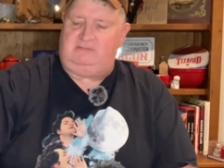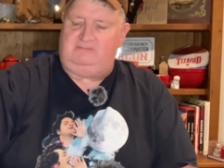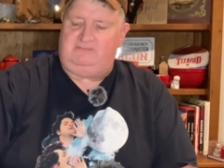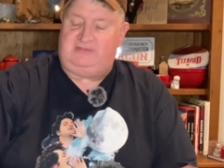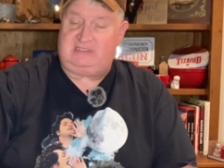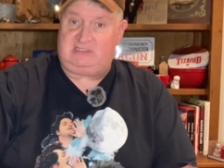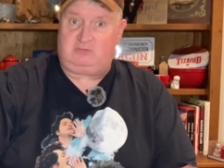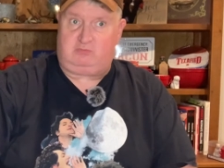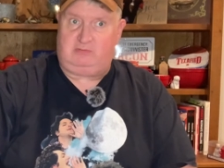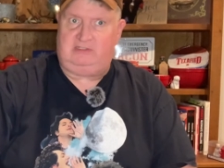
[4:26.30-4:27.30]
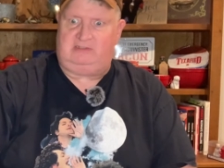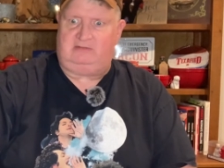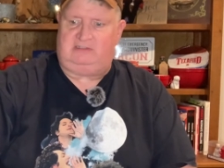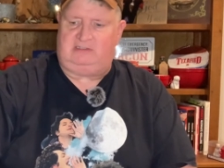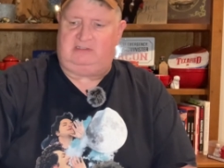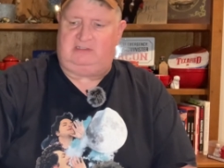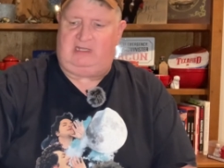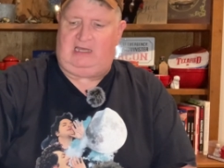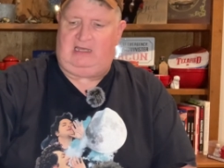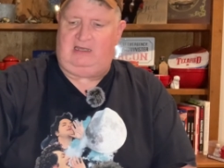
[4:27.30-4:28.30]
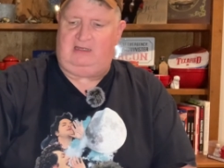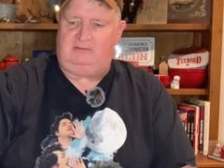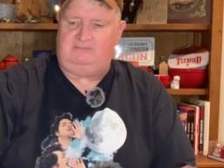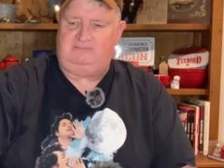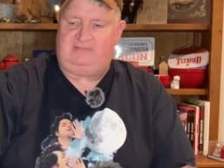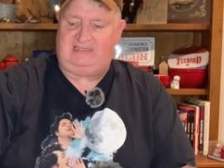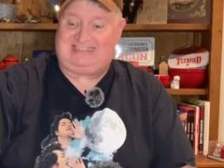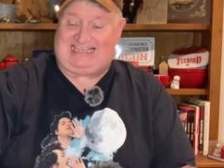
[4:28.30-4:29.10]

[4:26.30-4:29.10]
This is really, really good. This is